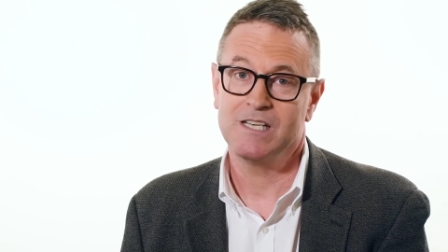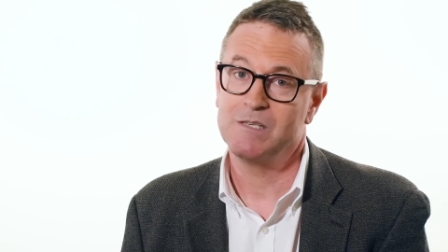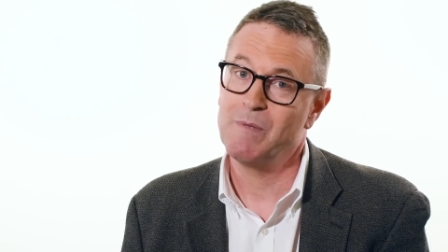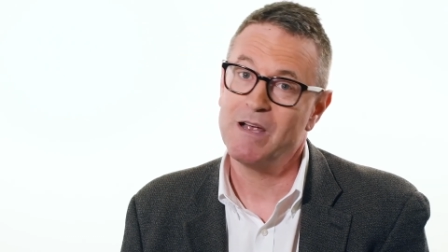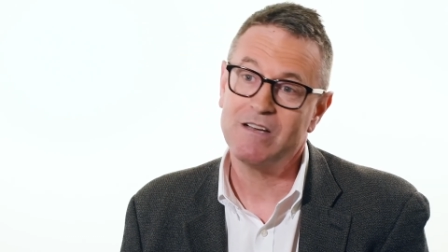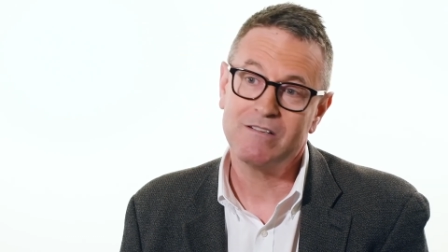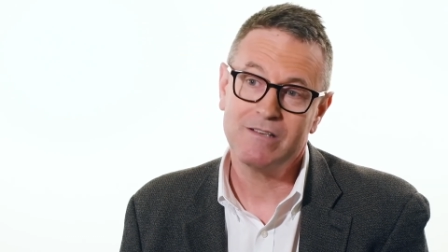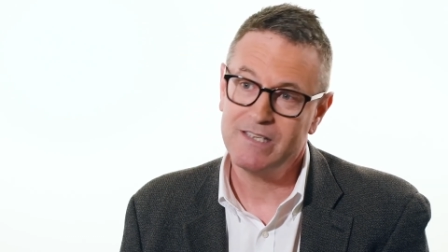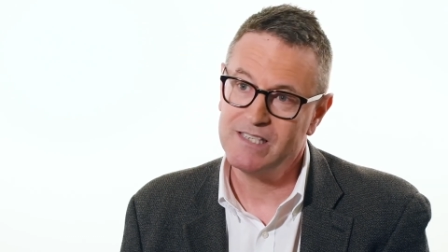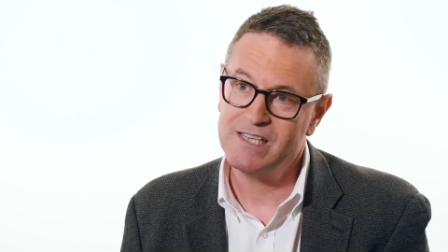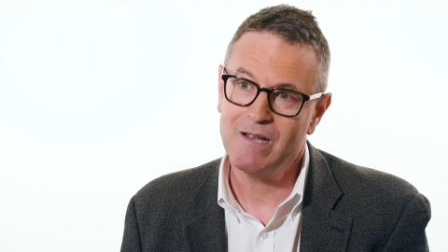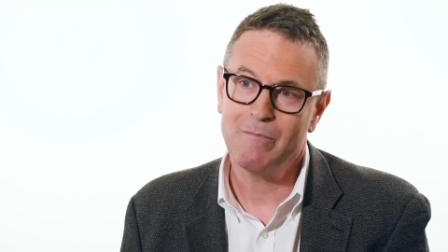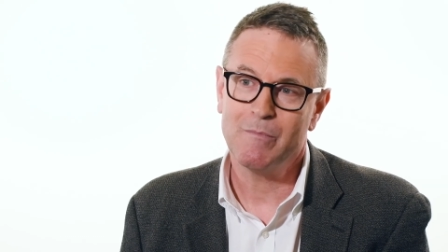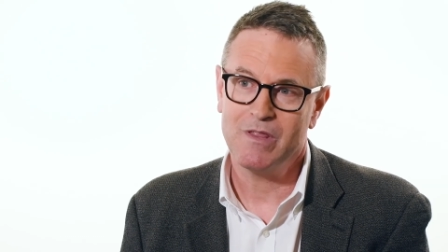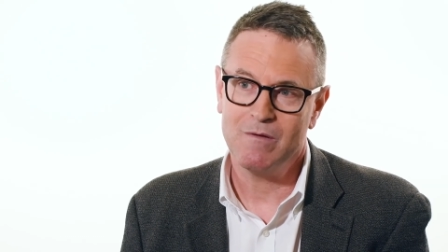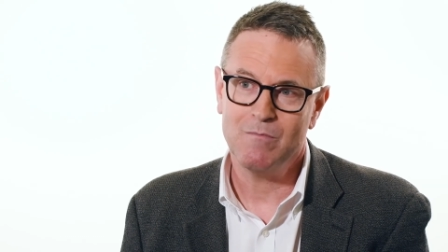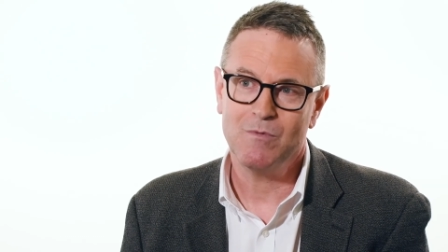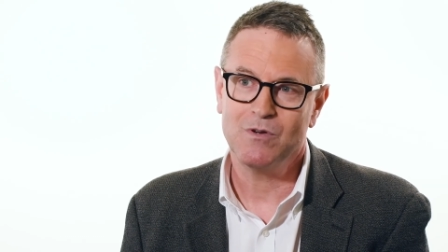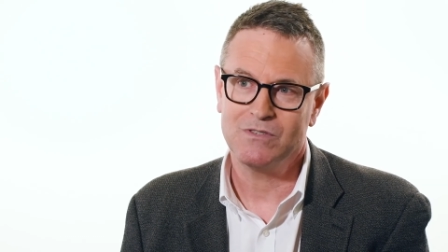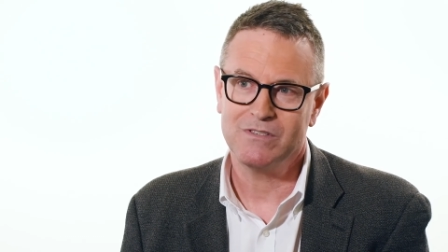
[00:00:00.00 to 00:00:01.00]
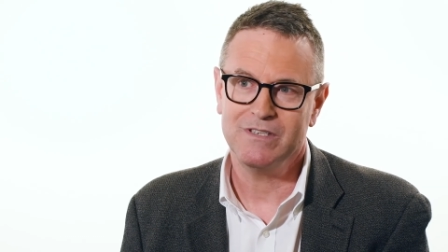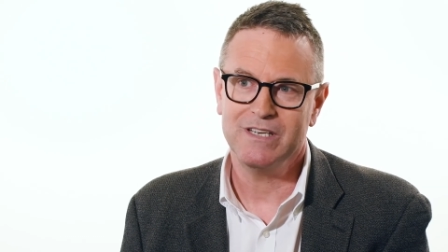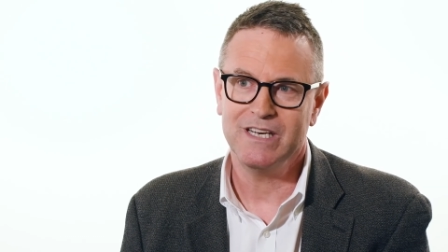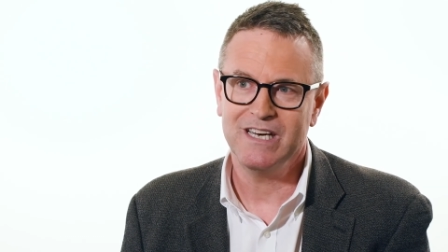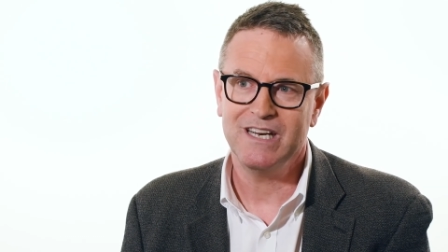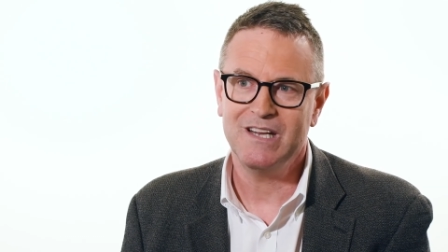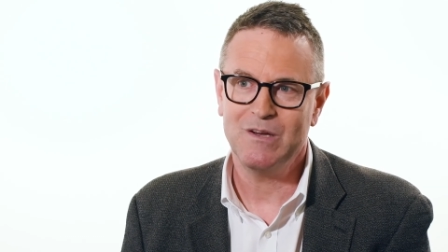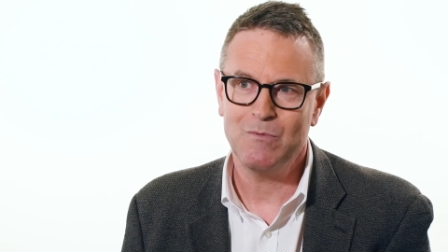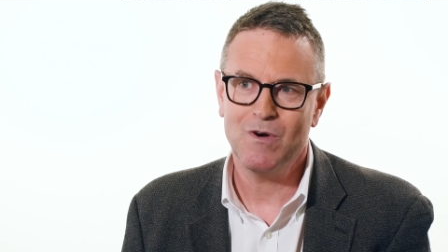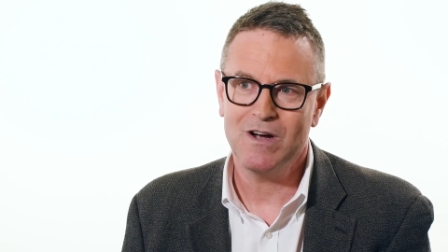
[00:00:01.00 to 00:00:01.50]
especially some of the most
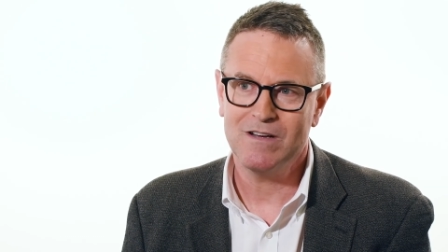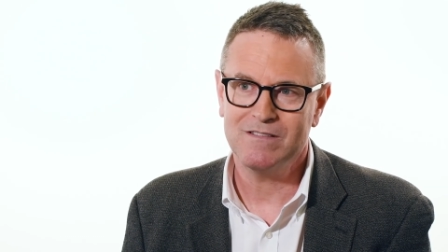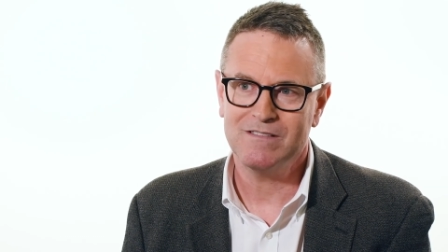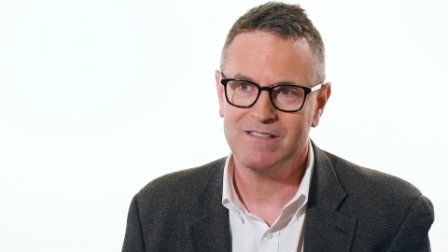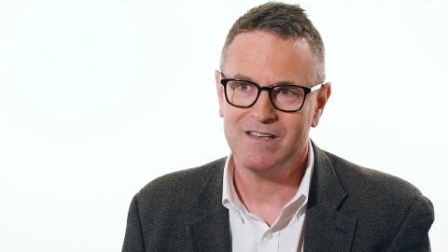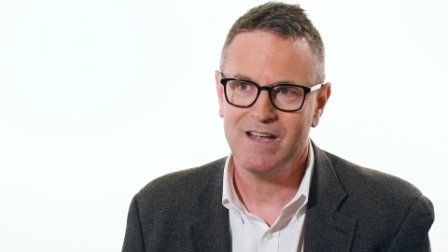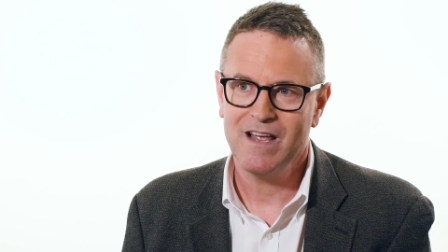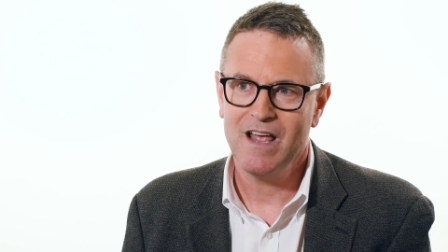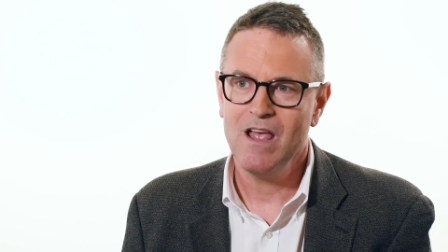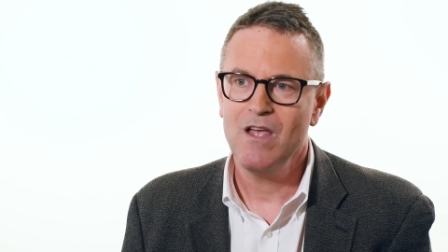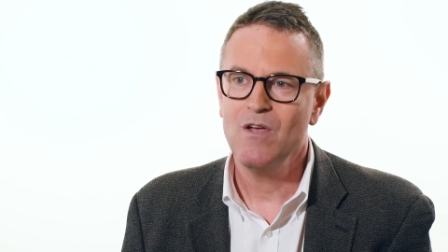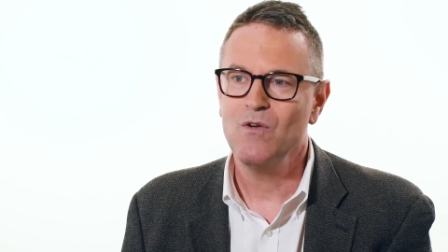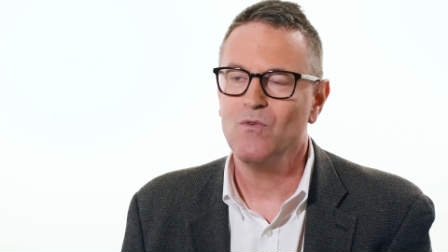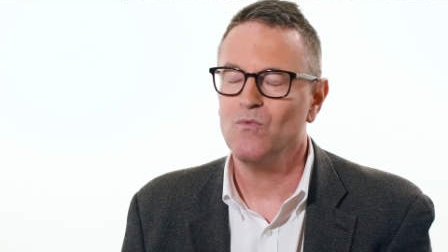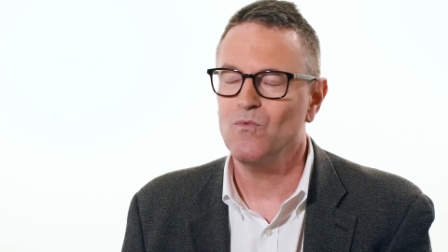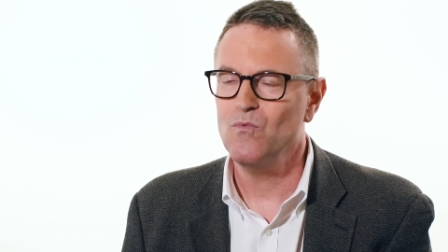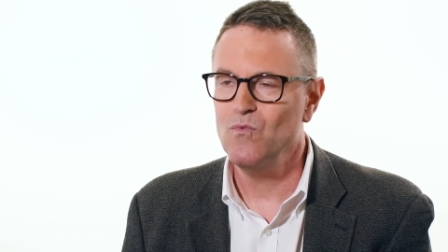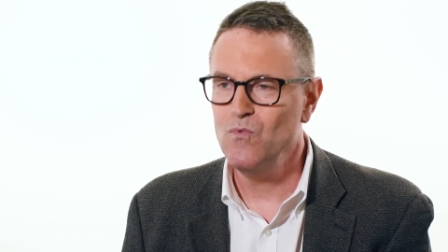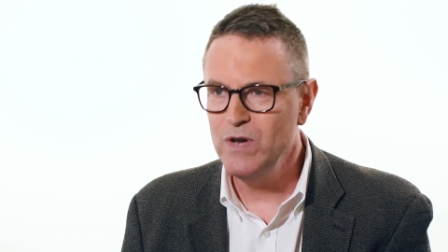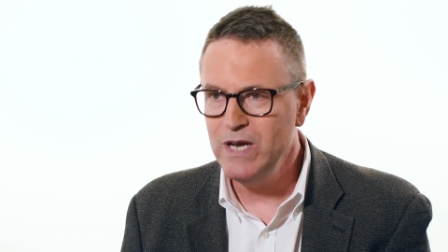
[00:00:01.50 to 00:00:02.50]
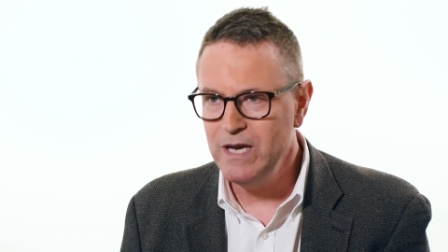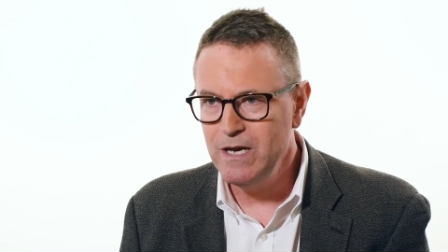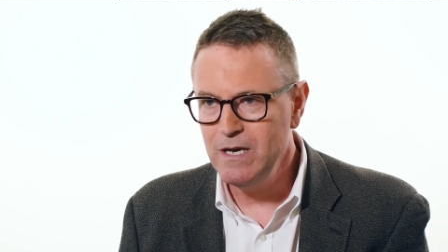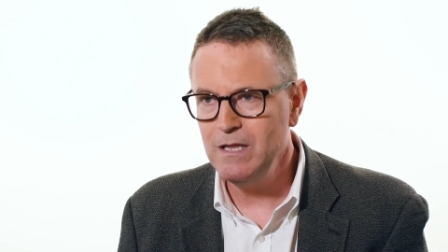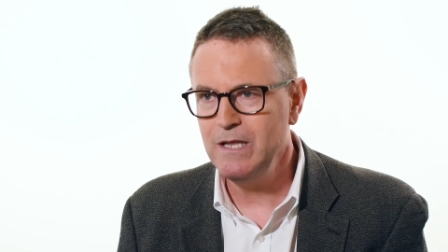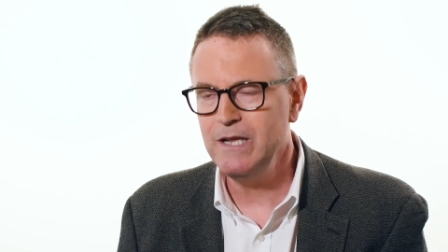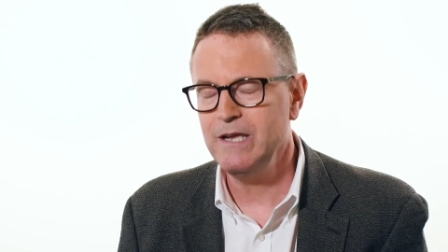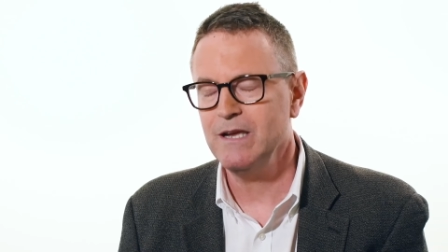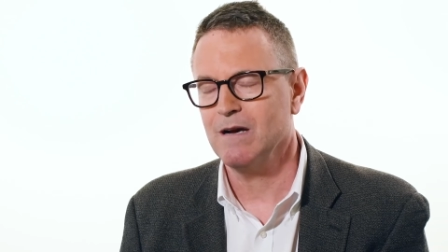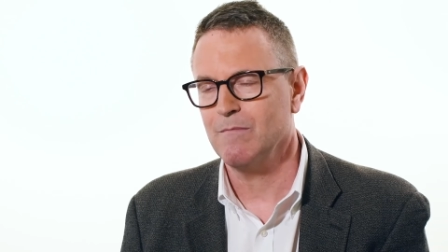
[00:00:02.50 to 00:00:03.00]
needy ones,
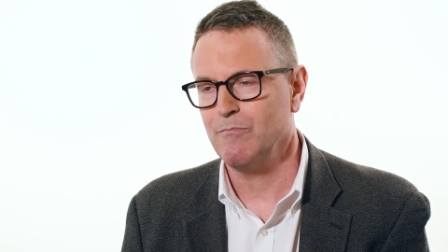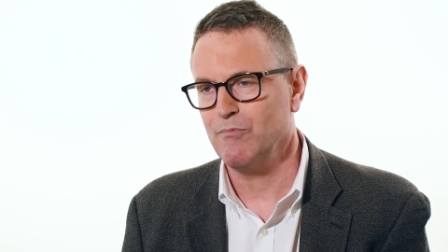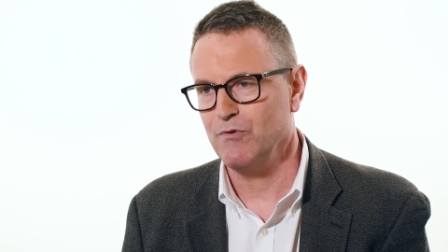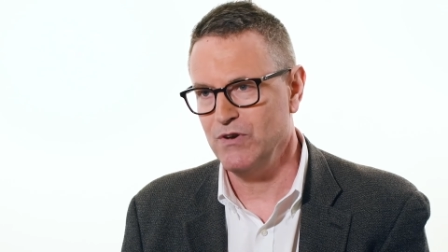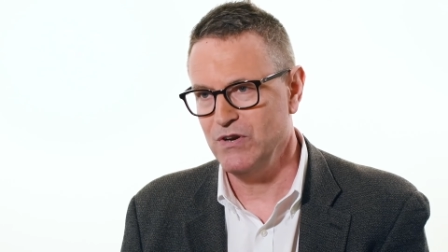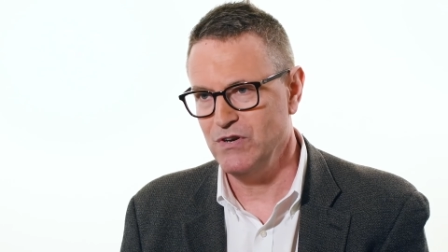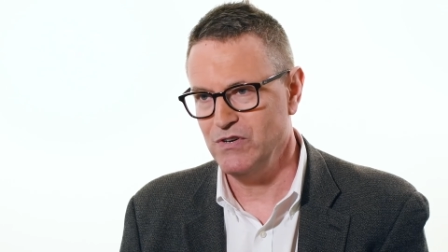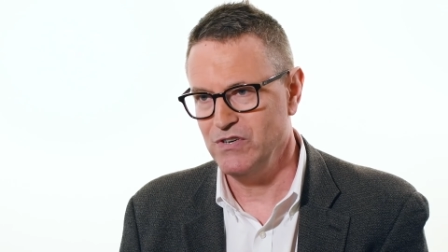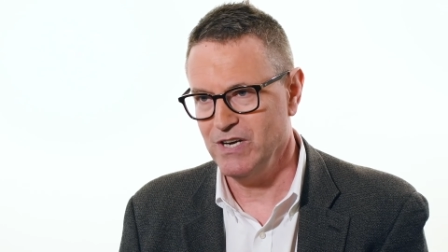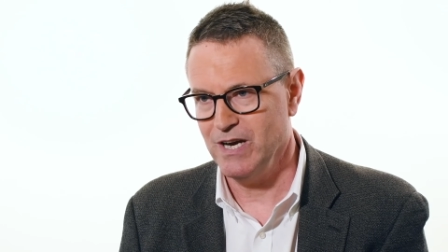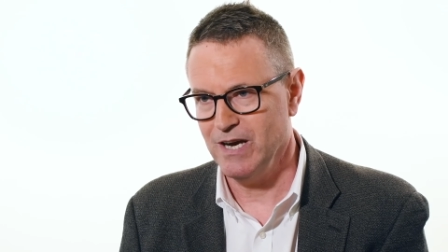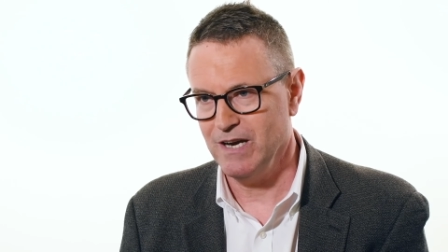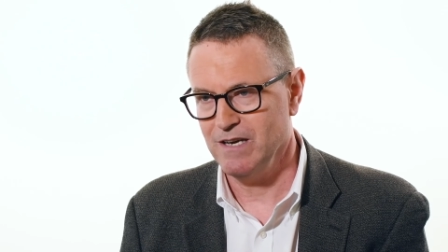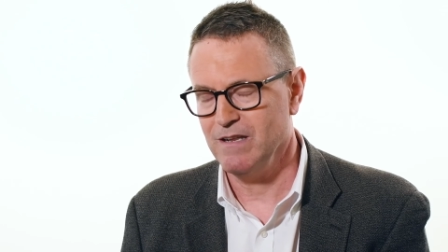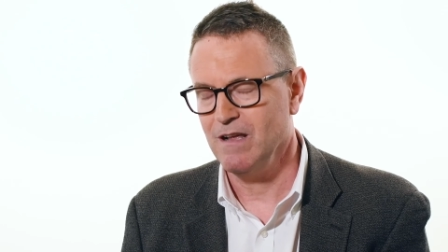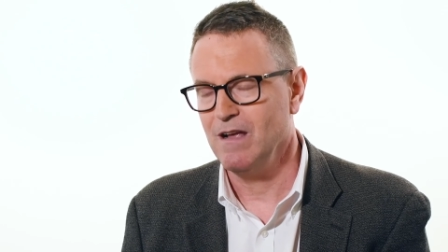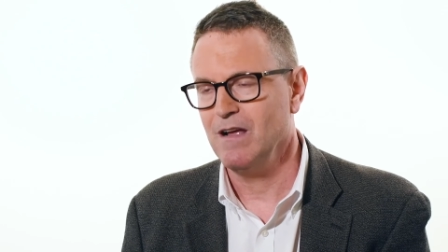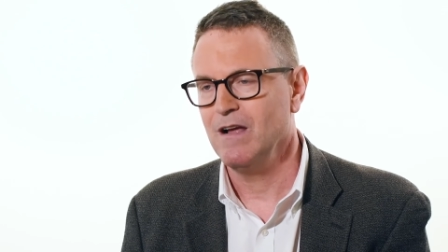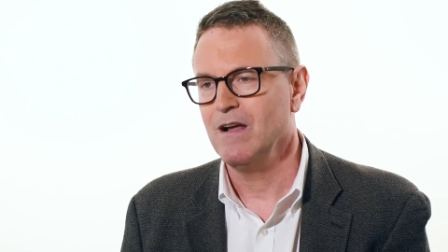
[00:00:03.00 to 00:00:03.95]
really appreciate